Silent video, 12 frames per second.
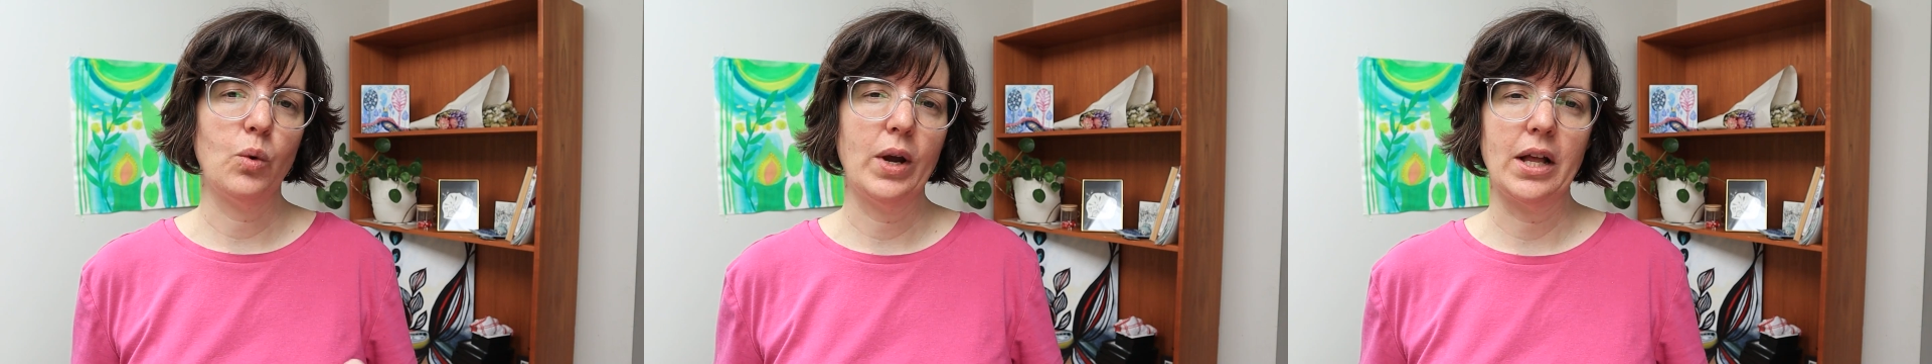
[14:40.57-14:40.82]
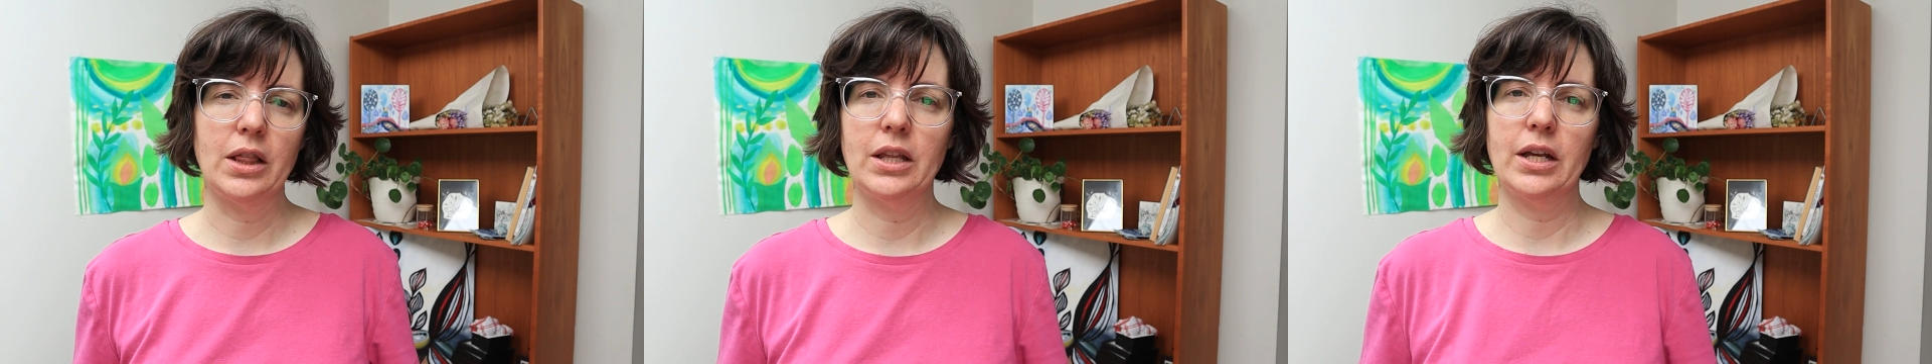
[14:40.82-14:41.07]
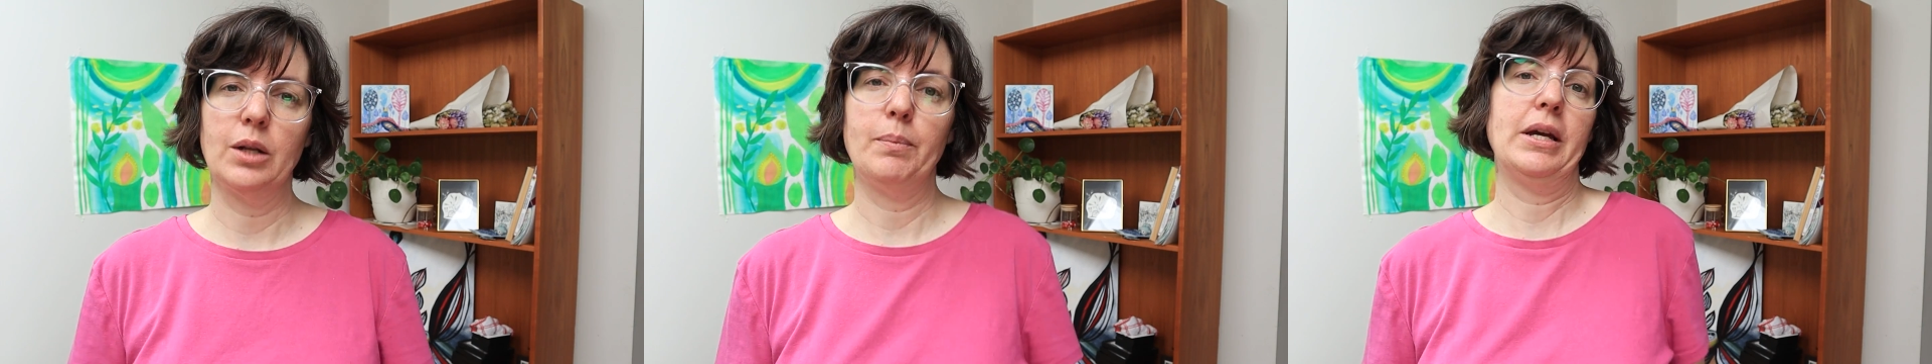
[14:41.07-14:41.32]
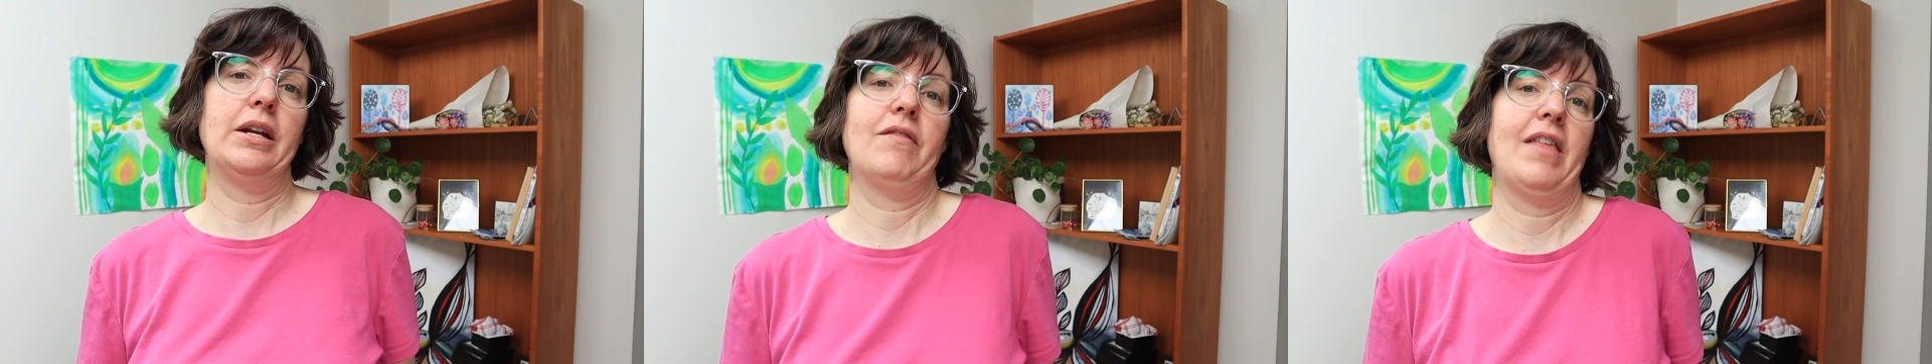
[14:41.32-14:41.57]
away a little
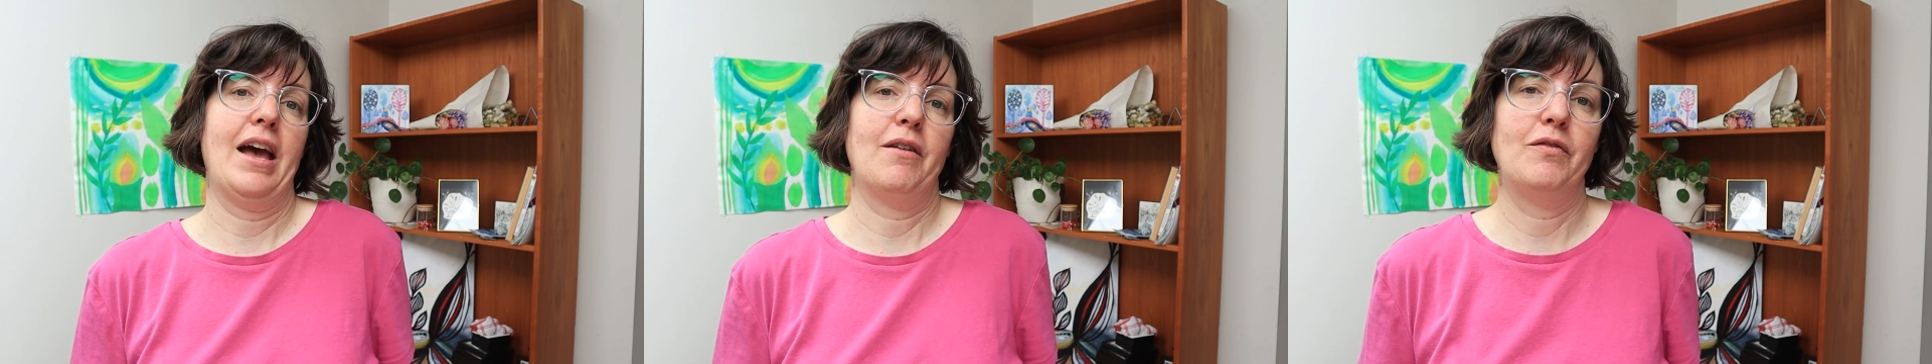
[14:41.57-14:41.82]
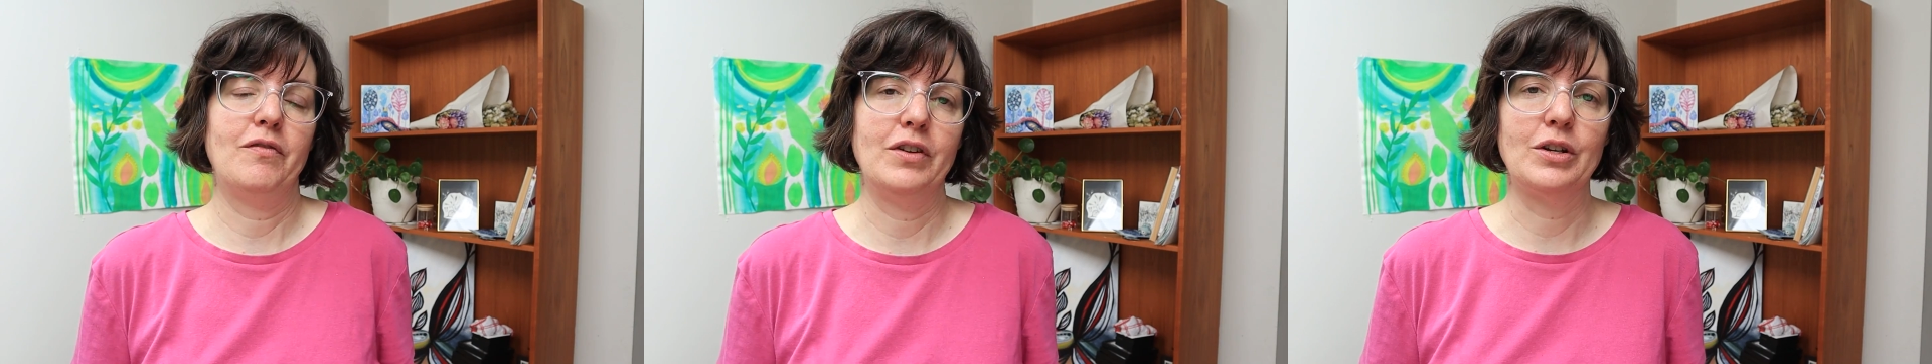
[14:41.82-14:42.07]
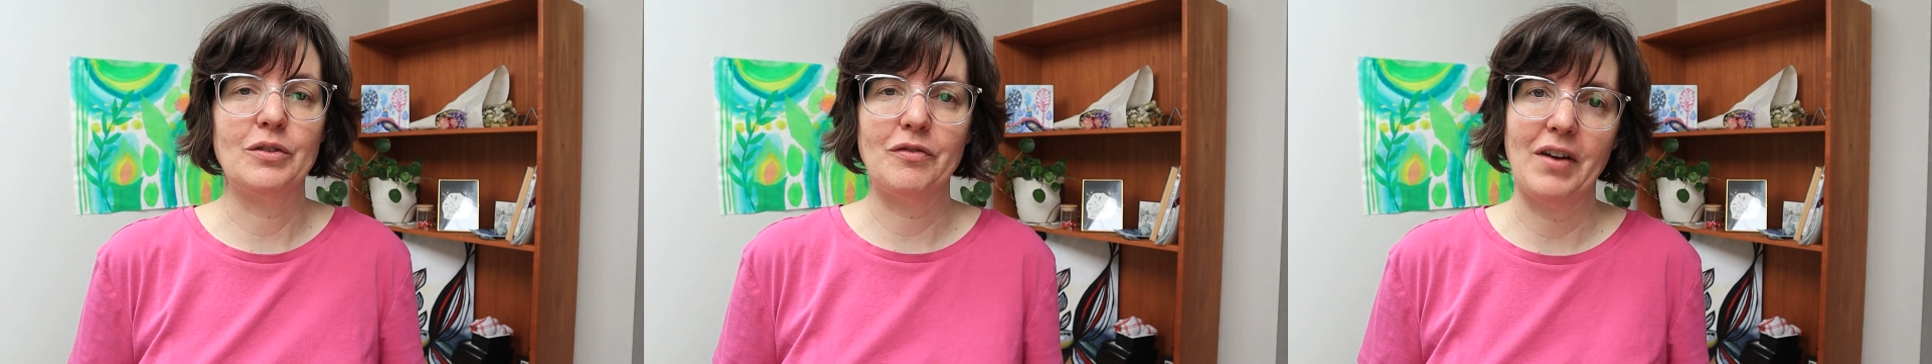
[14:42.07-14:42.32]
bit of that fear